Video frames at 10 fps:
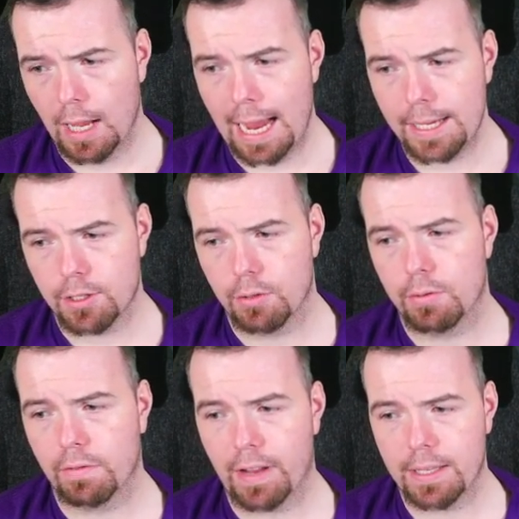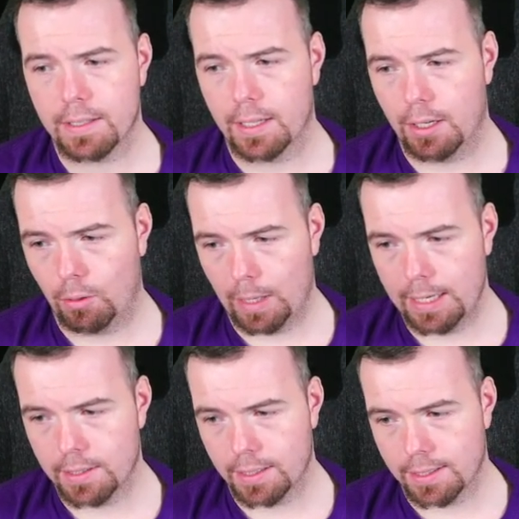82 defence
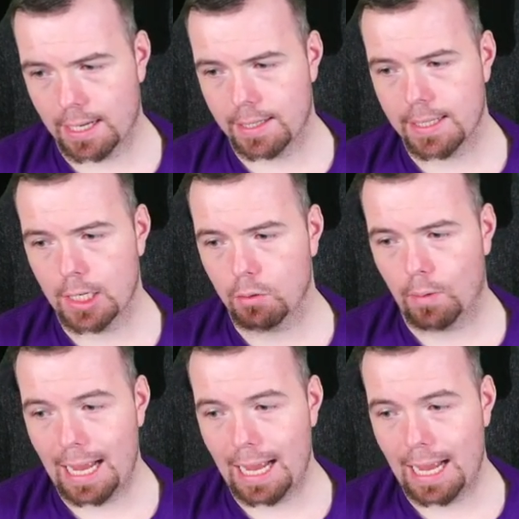awareness and standing tackle,